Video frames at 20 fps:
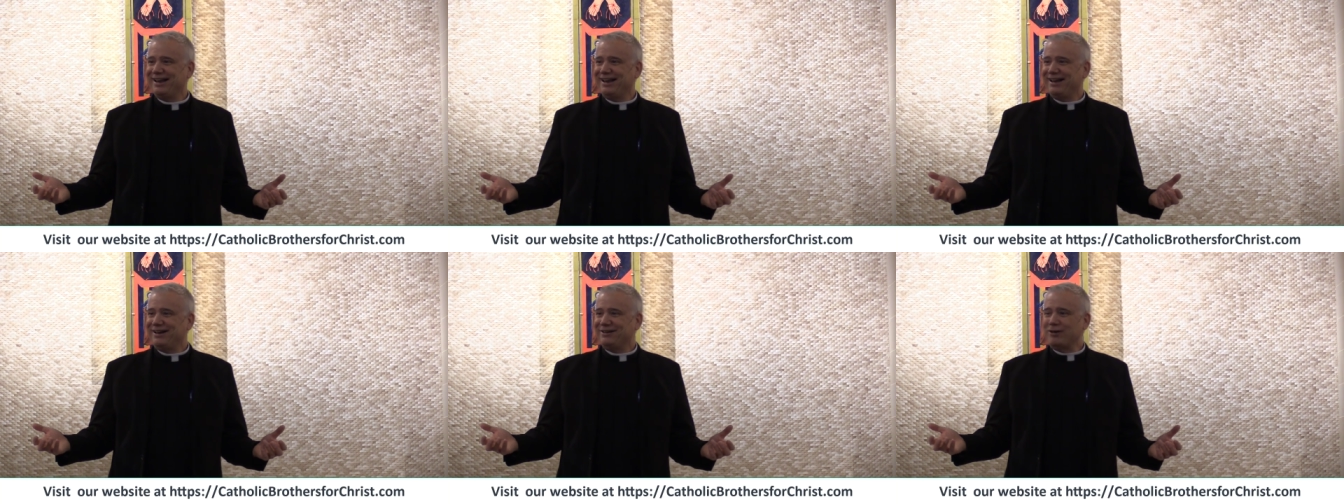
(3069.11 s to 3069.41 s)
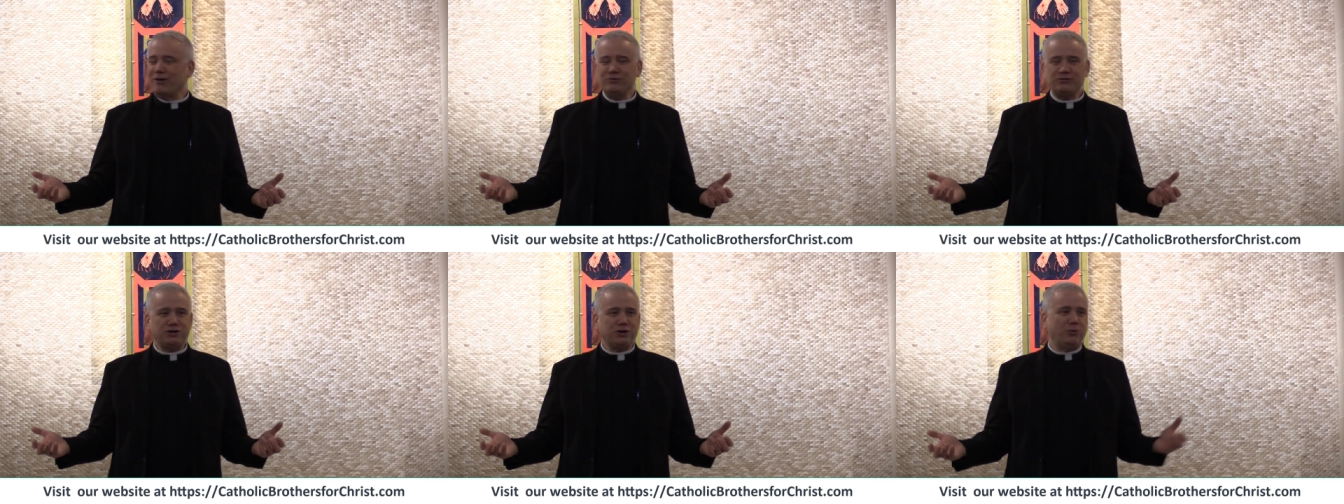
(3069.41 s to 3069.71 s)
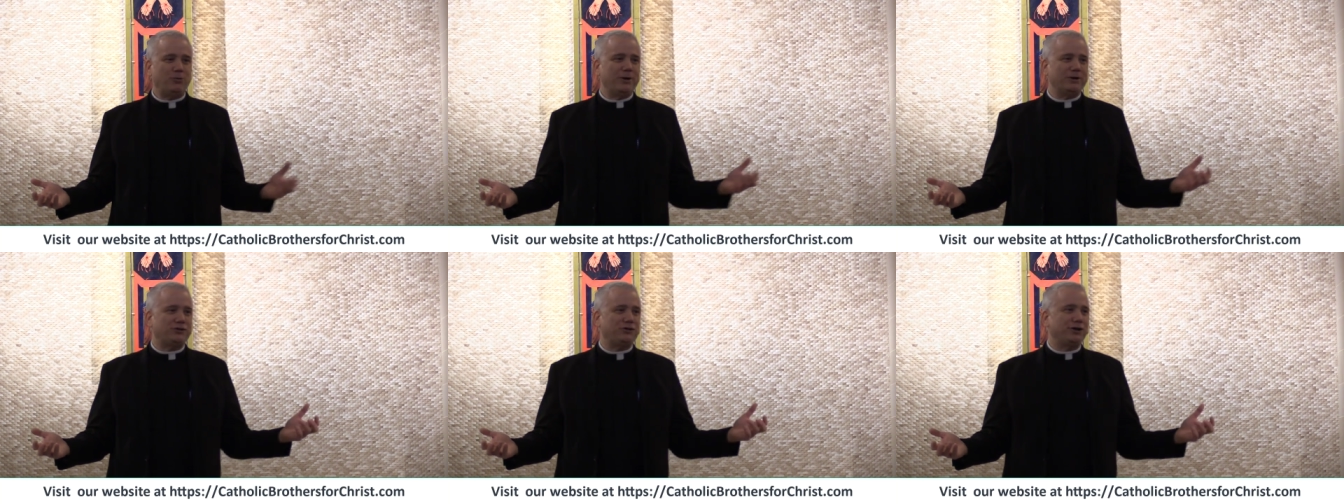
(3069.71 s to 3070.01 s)
Don't you
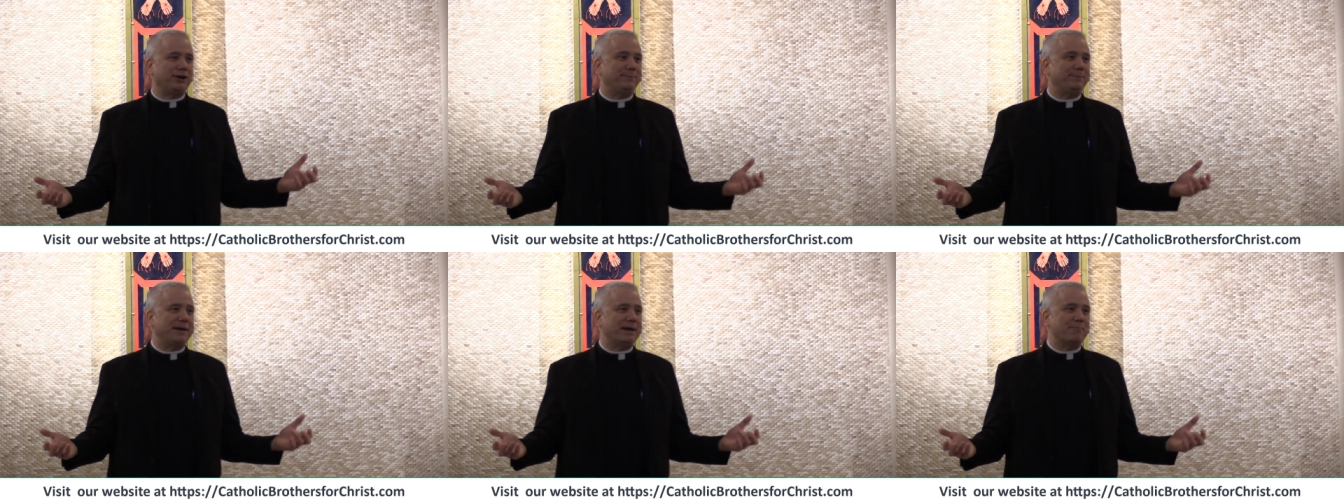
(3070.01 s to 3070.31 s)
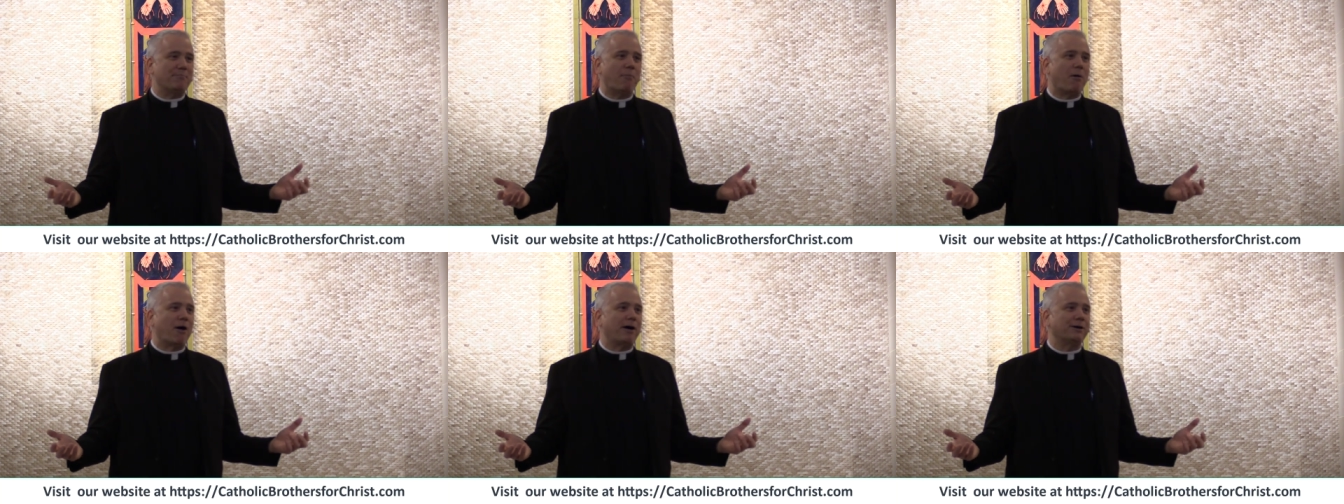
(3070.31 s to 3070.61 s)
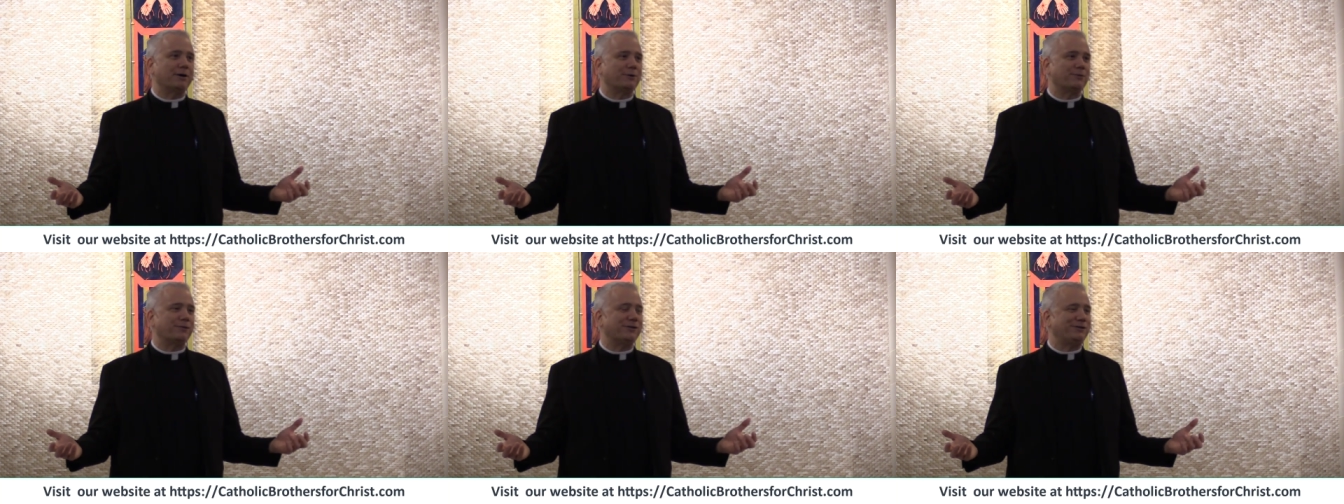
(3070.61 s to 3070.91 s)
wish you could be a martyr
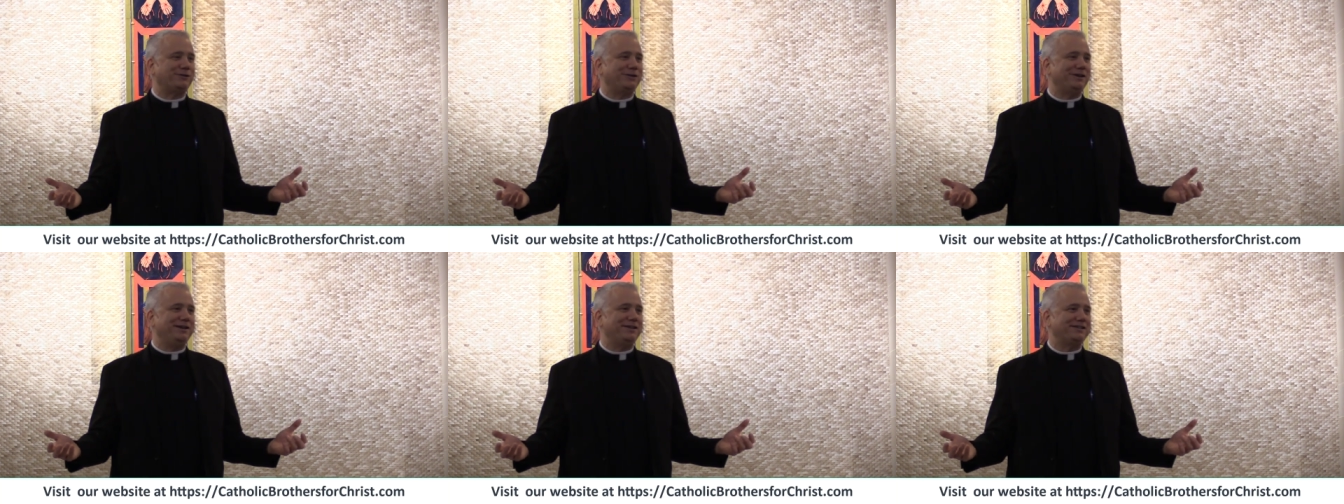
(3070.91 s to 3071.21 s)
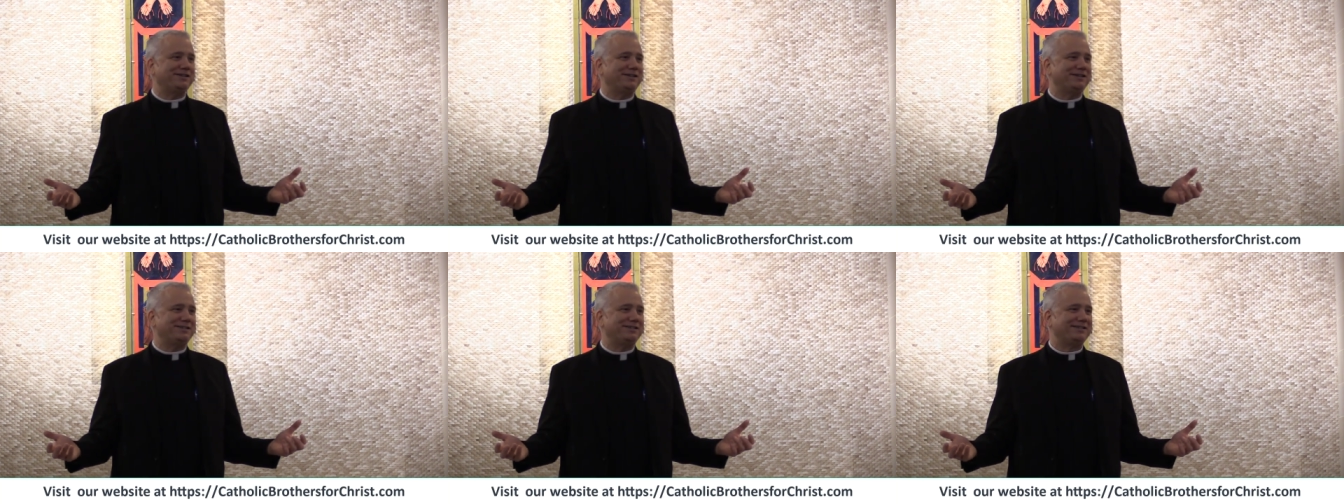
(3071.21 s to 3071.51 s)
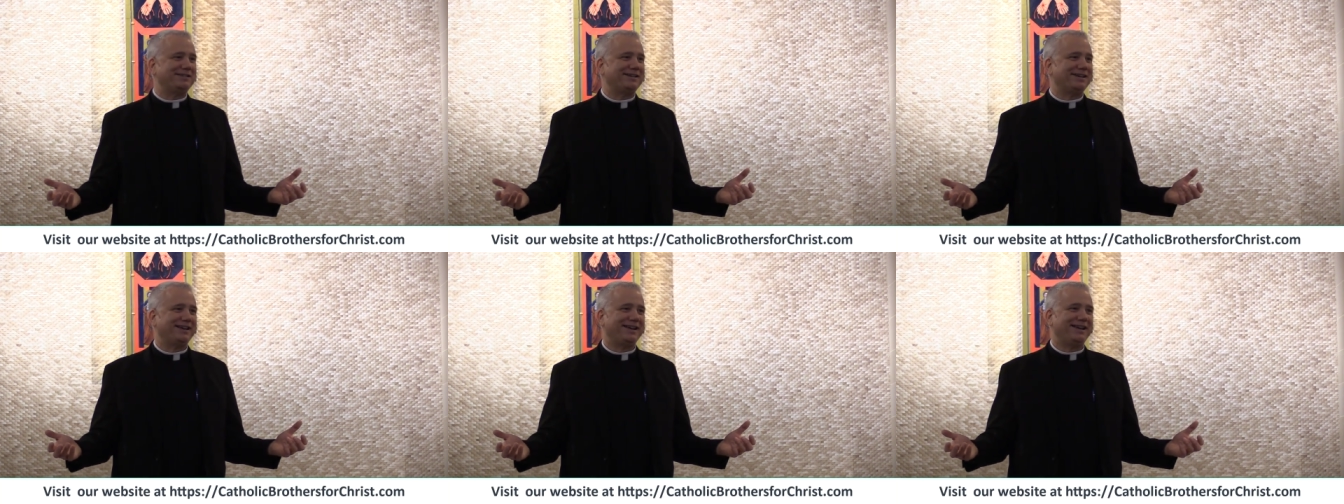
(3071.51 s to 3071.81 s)
for Jesus,
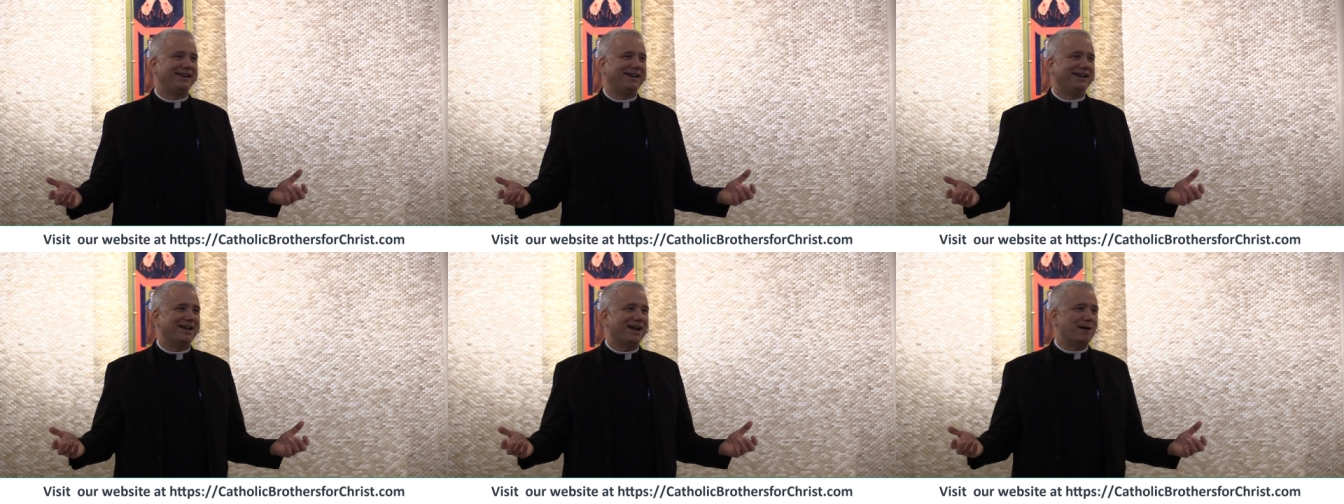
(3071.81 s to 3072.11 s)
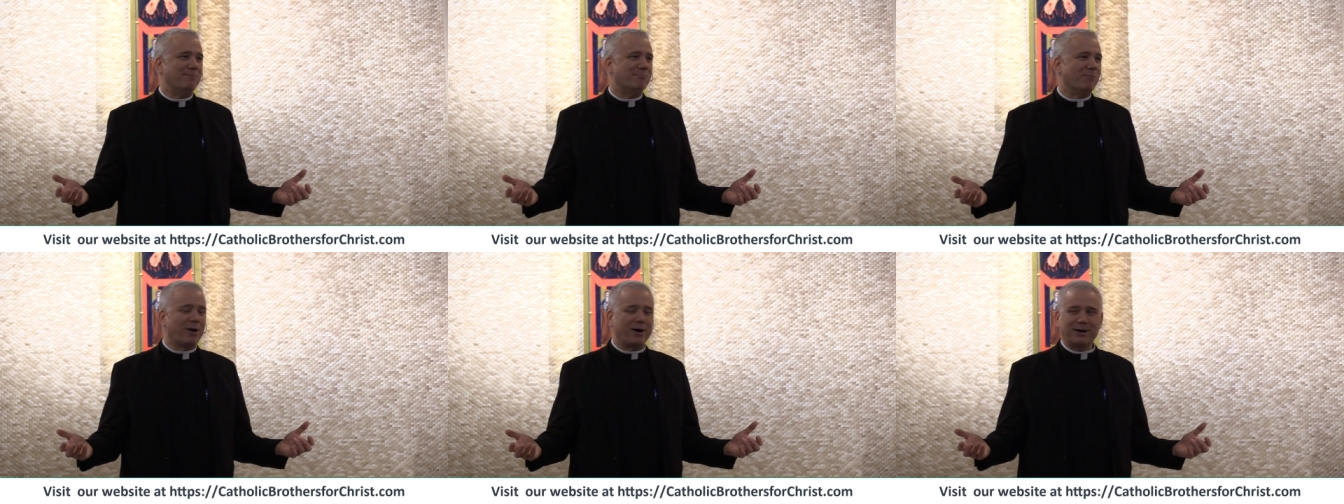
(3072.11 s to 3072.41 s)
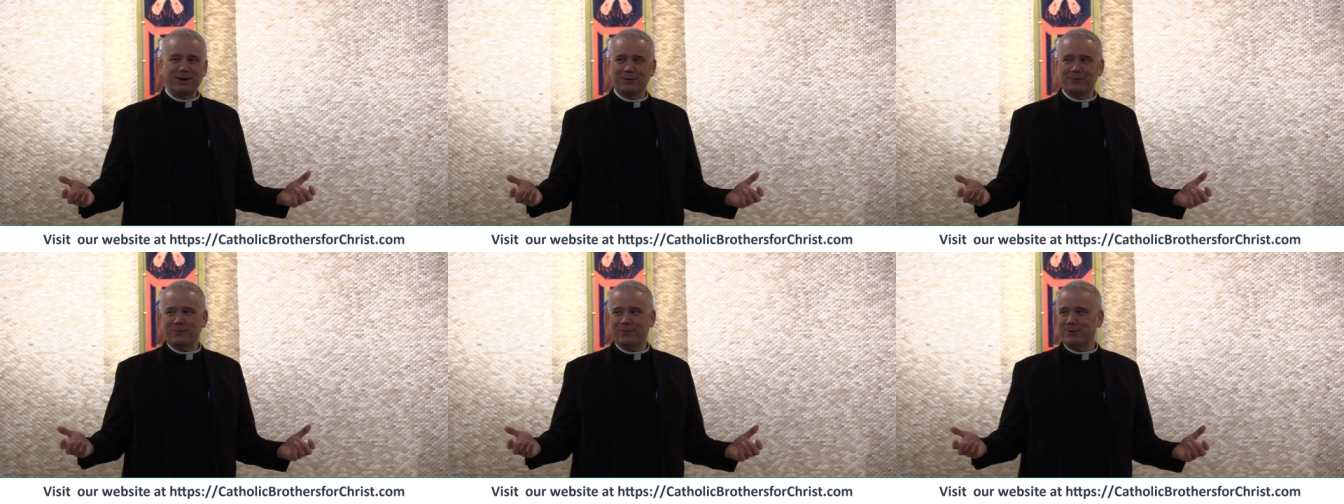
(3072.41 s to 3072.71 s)
a martyr
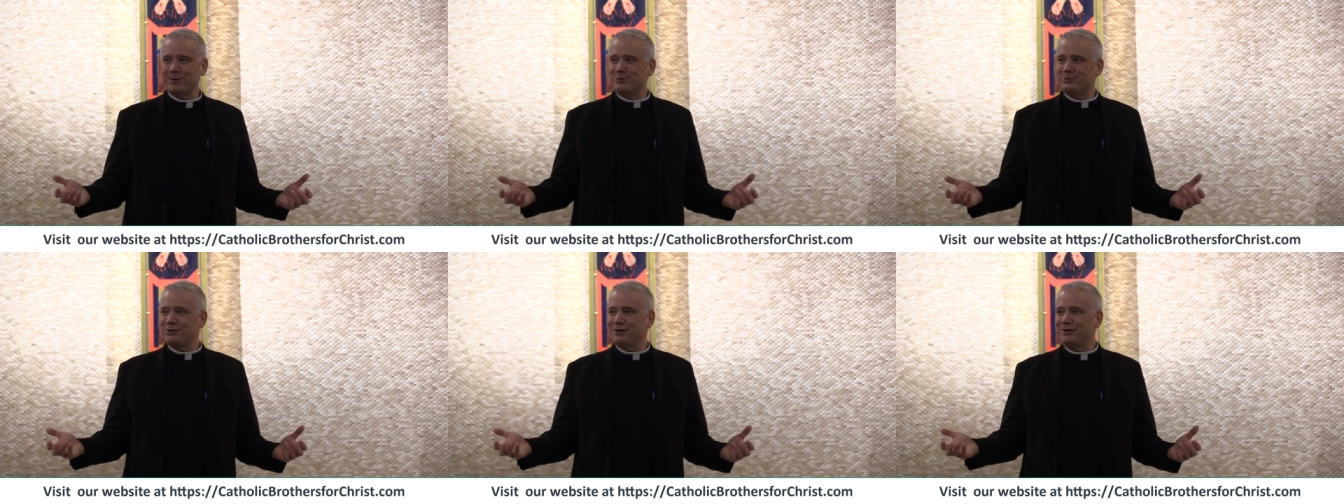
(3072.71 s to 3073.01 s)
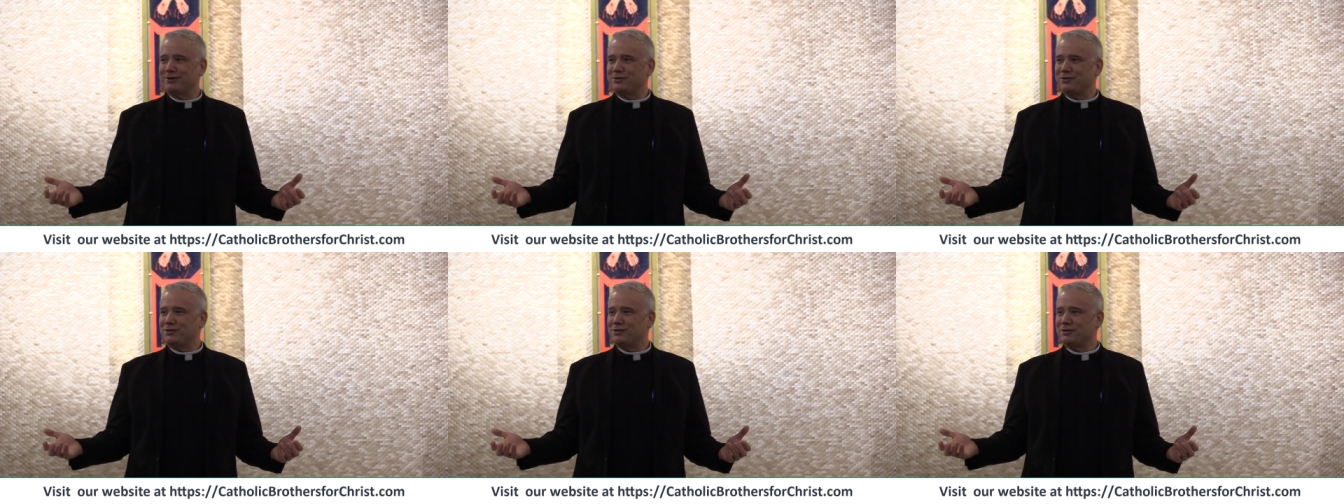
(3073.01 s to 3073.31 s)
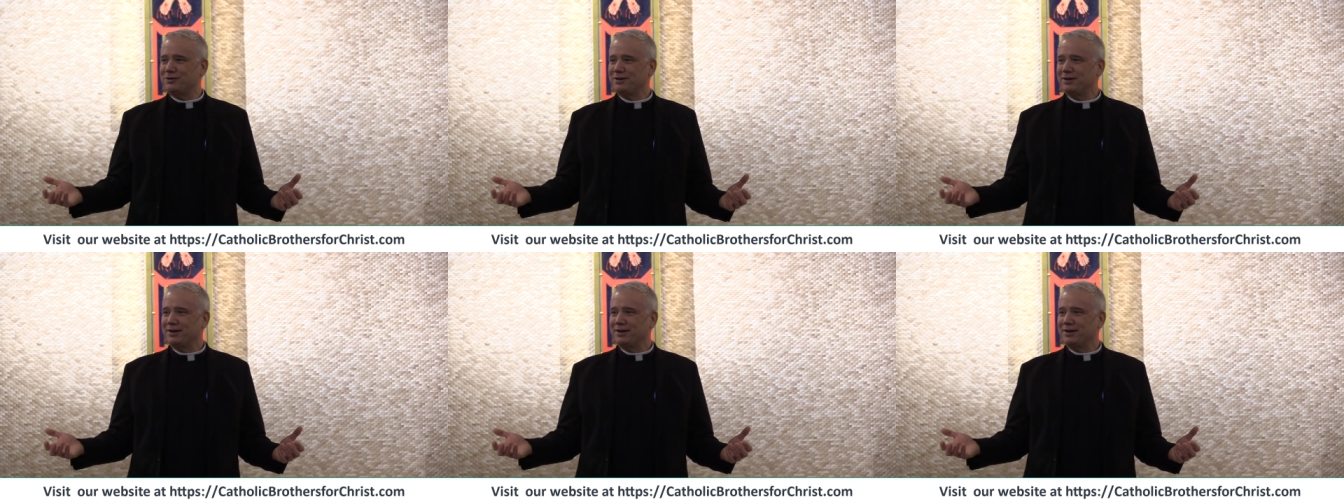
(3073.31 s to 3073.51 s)
for the church?